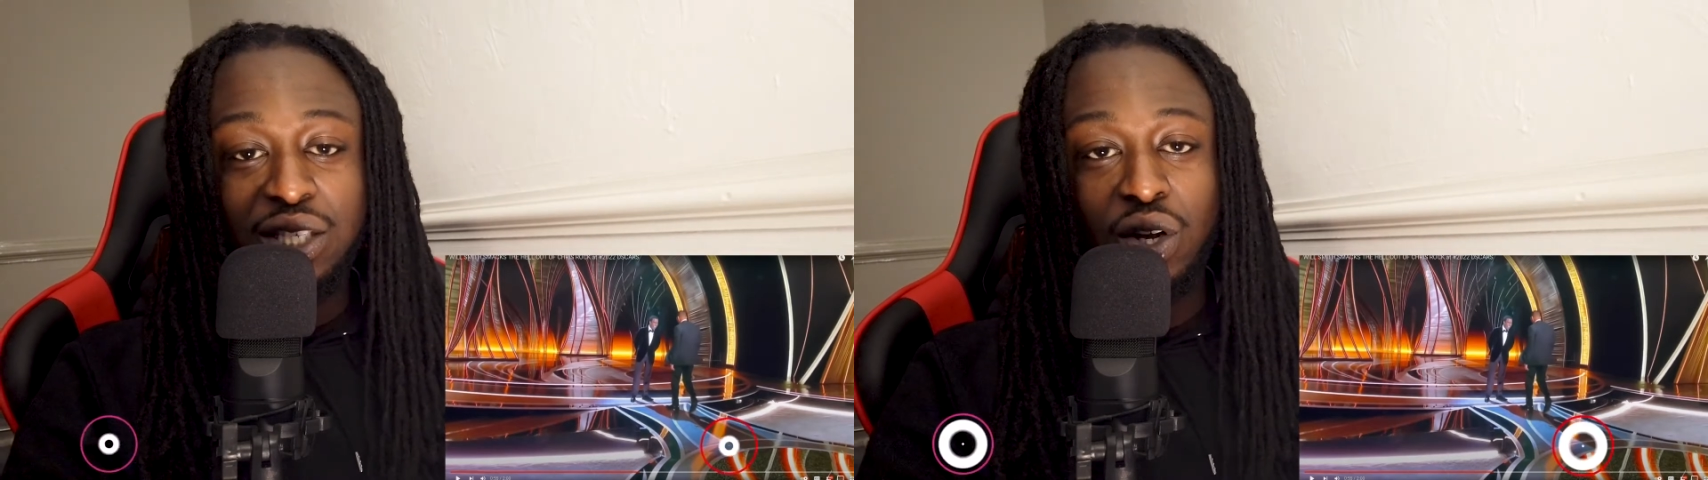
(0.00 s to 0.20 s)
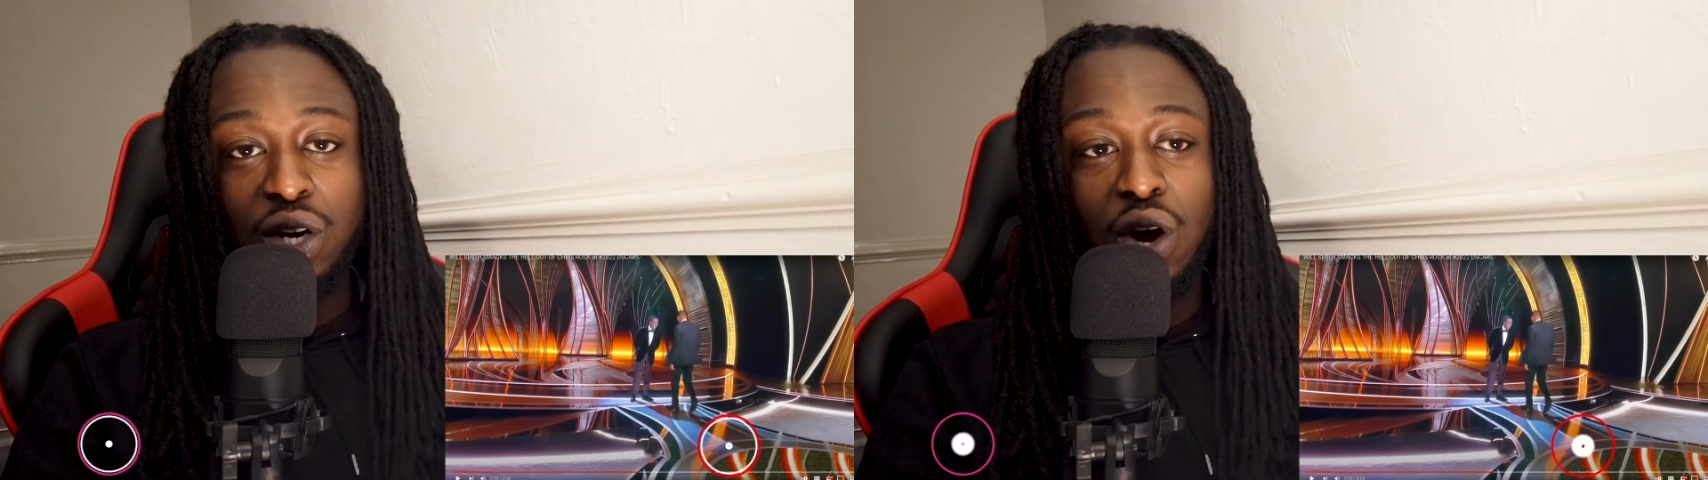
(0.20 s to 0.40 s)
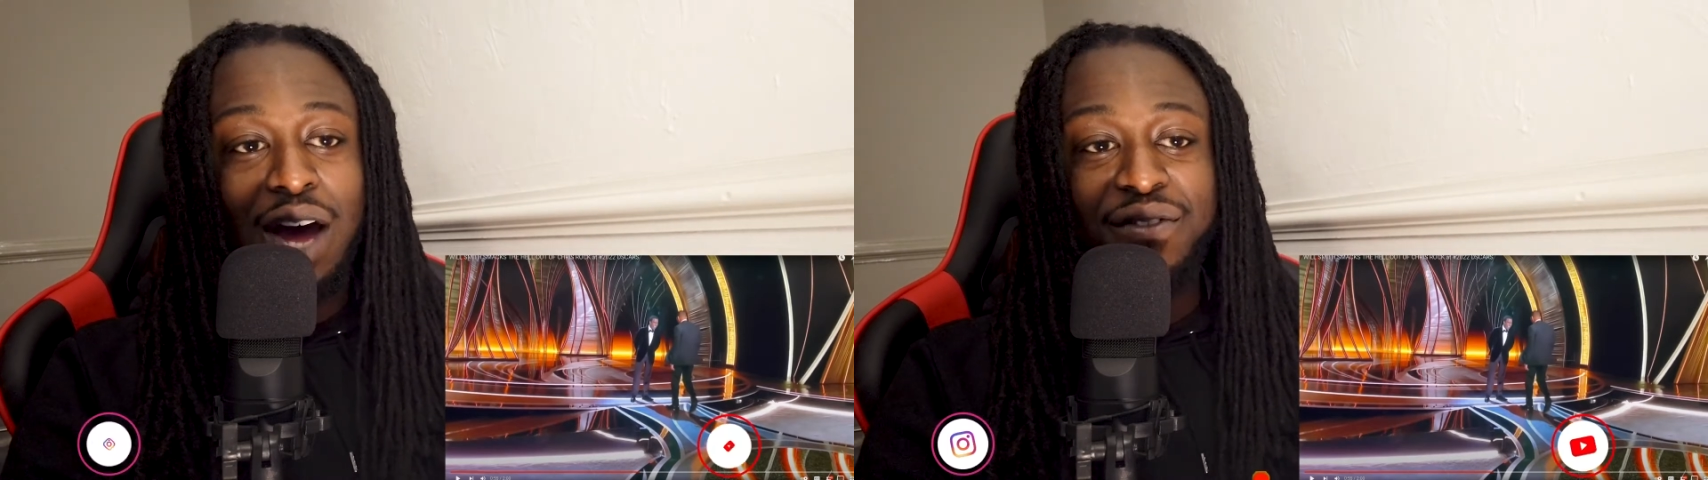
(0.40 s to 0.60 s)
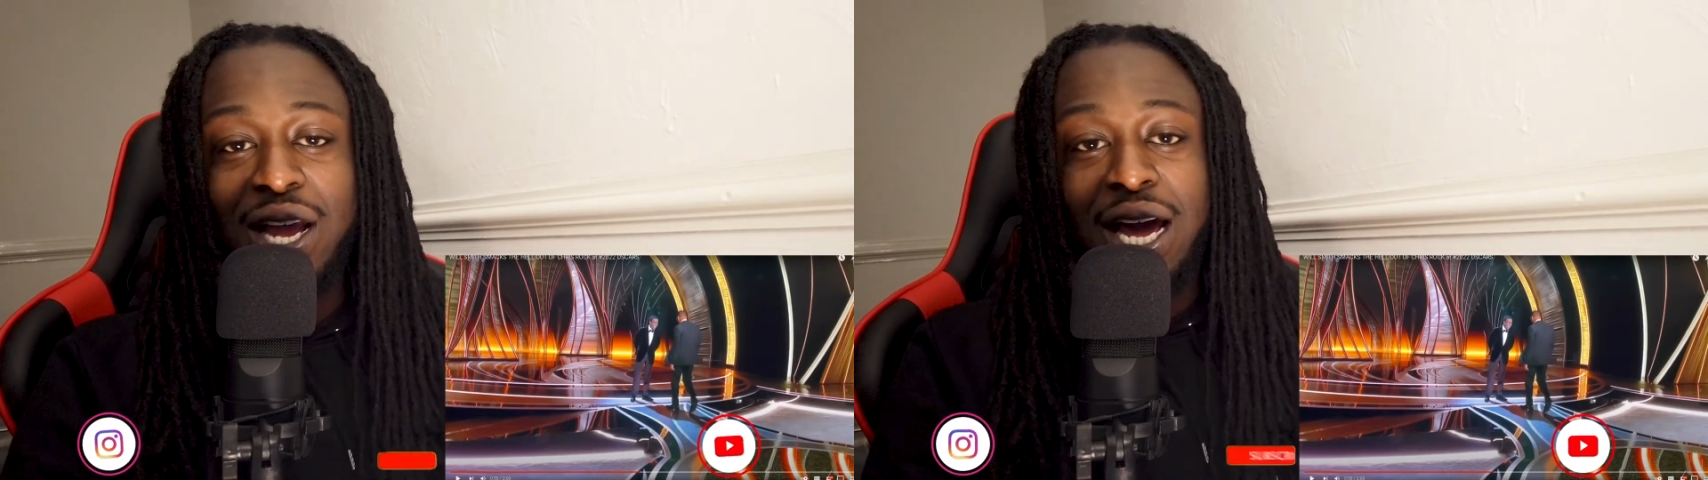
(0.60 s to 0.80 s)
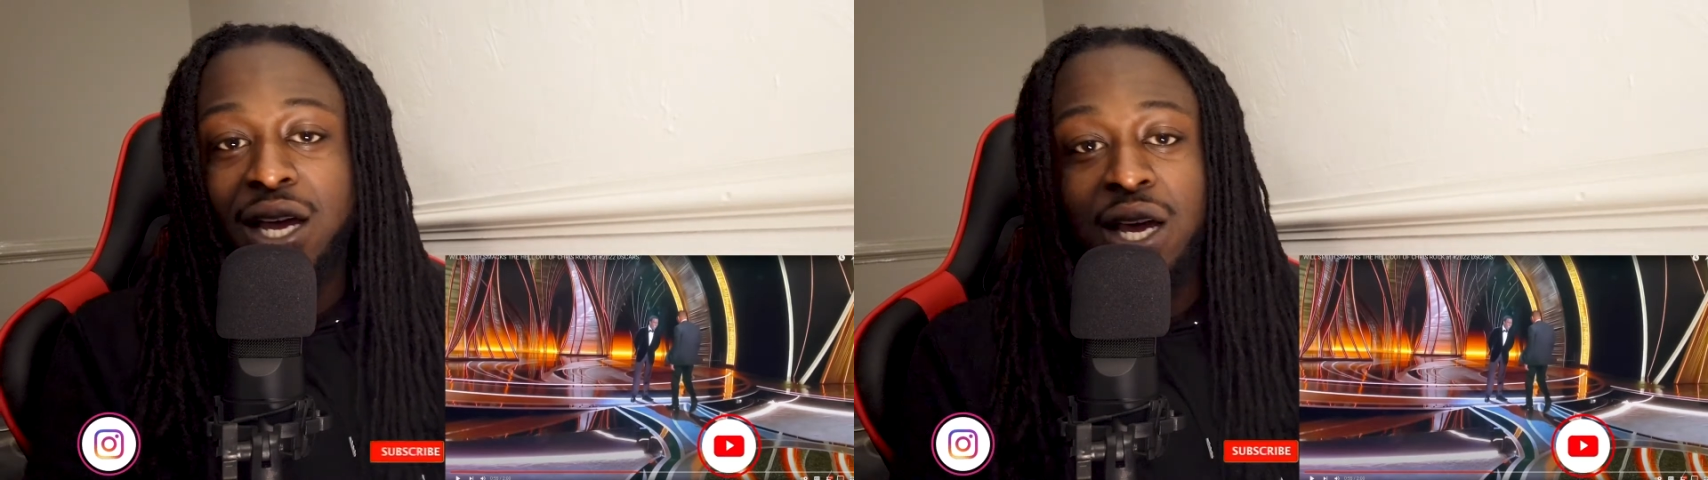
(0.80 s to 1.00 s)
He's going to not
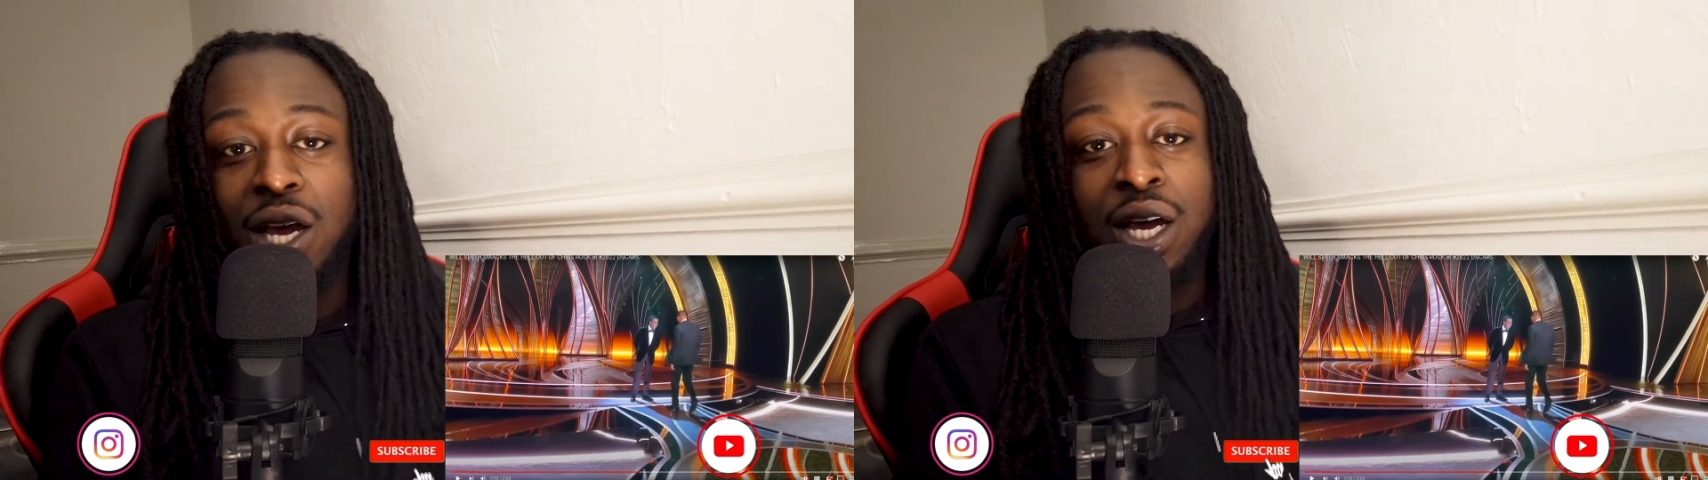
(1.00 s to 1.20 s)
have, like,